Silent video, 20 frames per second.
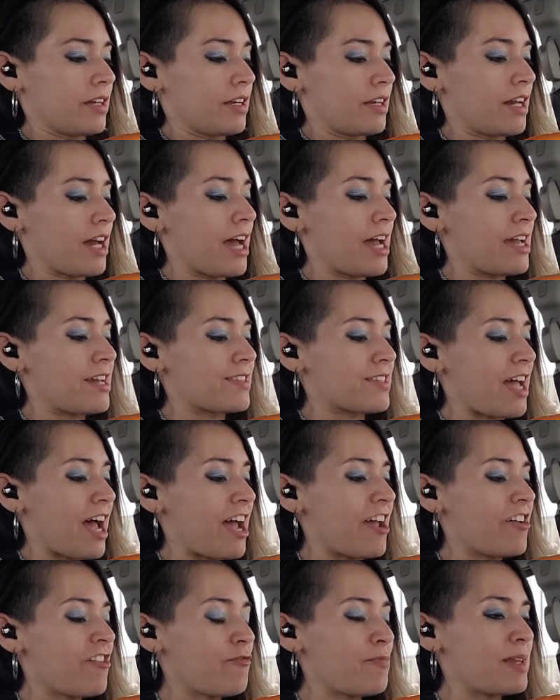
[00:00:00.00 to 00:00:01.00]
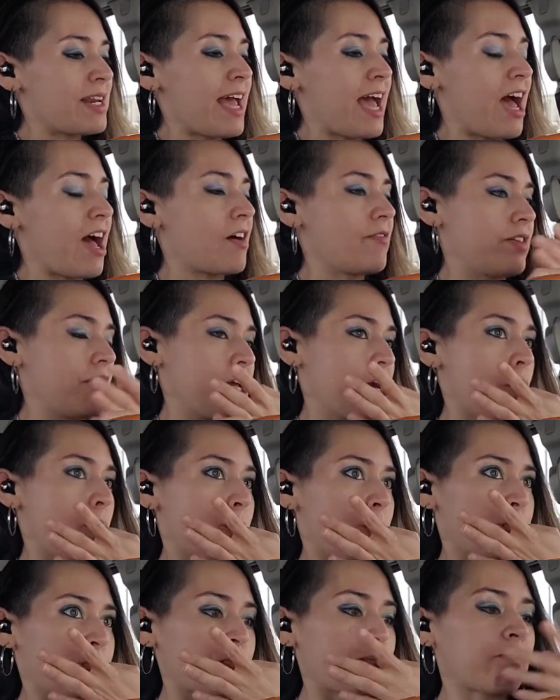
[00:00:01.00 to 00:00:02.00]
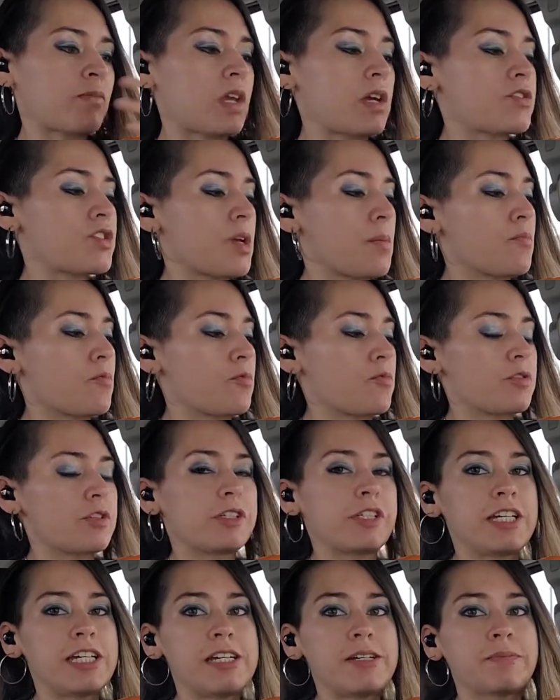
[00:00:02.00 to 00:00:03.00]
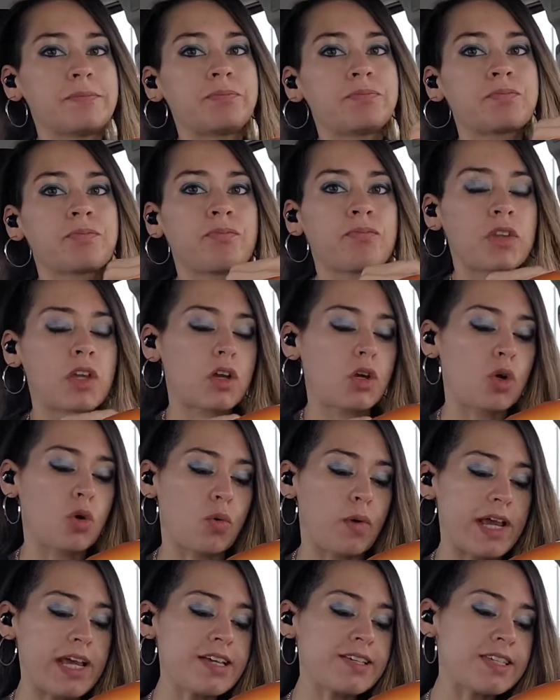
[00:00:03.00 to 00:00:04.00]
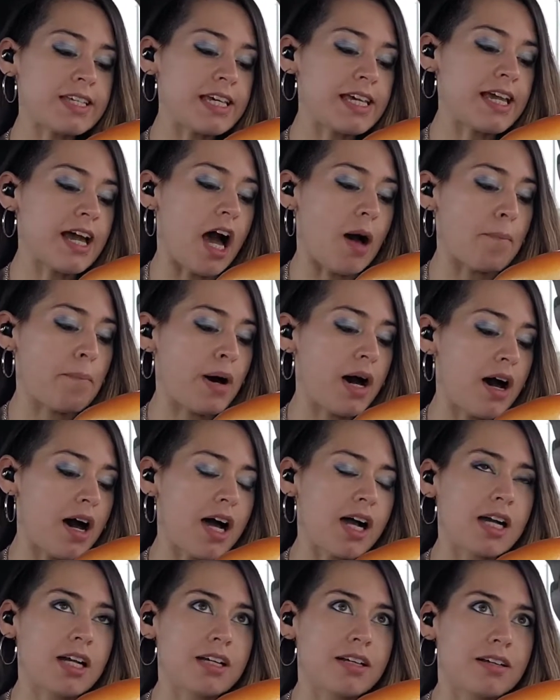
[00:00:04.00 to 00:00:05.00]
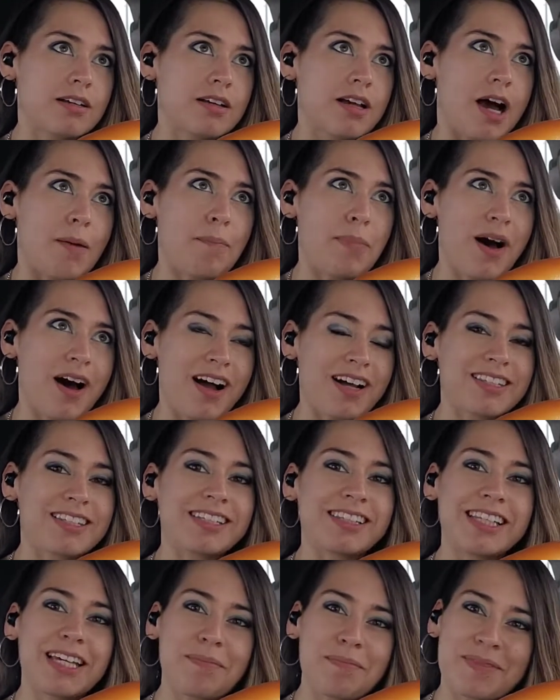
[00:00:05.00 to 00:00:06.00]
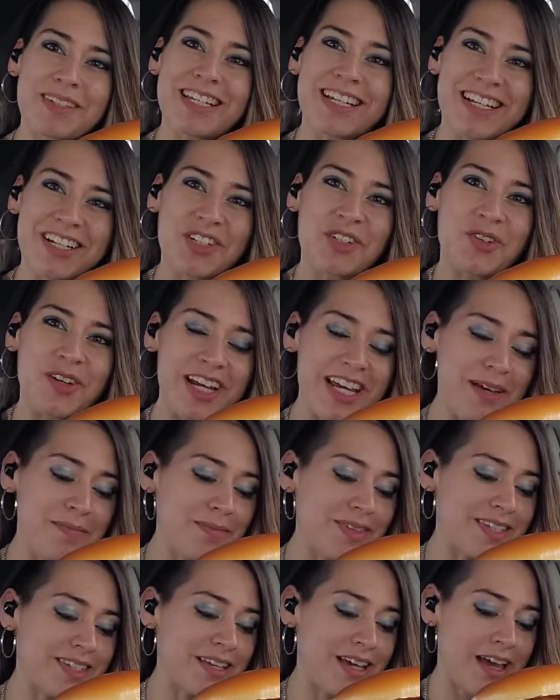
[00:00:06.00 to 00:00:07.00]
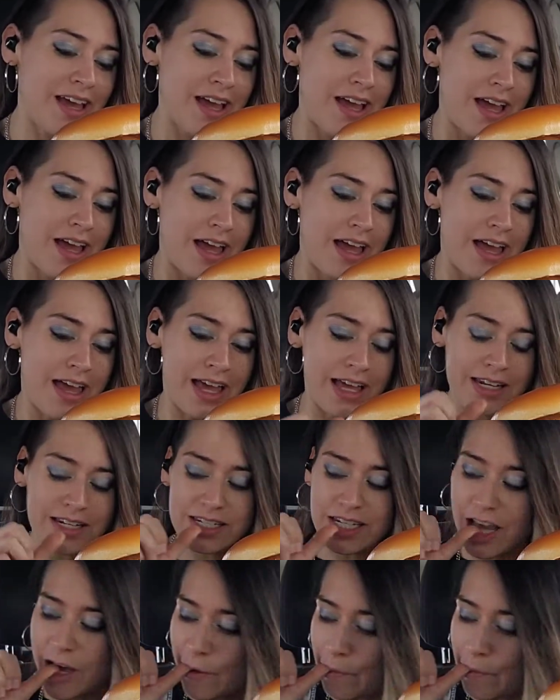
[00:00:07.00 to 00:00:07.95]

Guys, I have been having some really crazy apocalyptic dreams, and